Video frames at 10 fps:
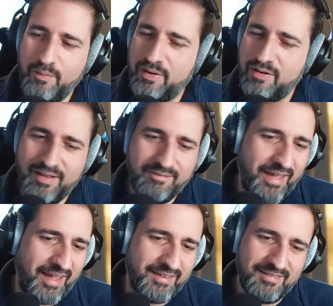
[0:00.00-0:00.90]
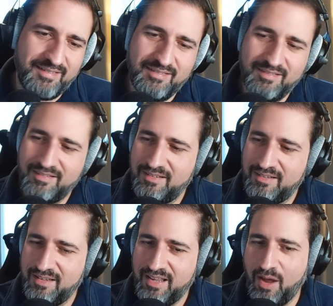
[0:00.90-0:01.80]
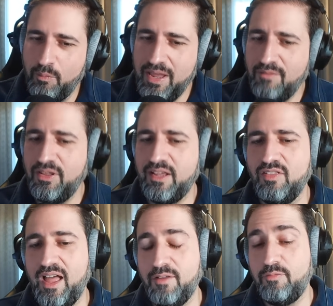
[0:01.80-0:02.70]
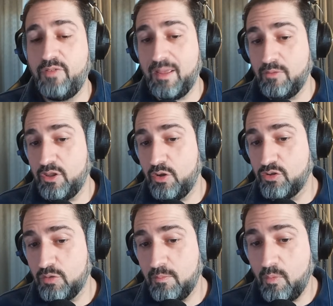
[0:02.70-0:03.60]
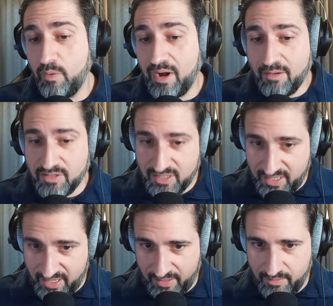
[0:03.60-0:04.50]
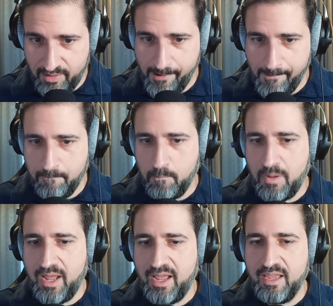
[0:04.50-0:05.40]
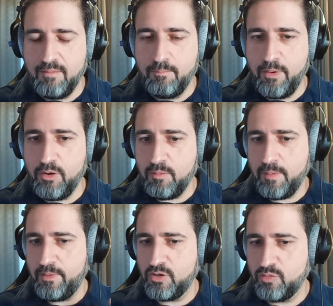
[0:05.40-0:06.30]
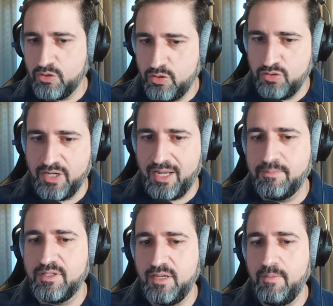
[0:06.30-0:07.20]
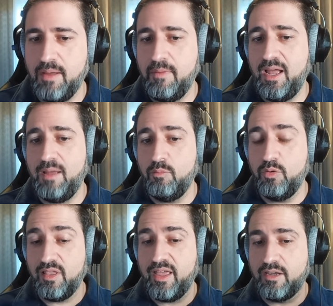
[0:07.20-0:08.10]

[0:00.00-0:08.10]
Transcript: Yeah, we don't have that. Yeah, we have like a lot of family though. So when I was a kid, both of my parents worked 2 jobs, and my mom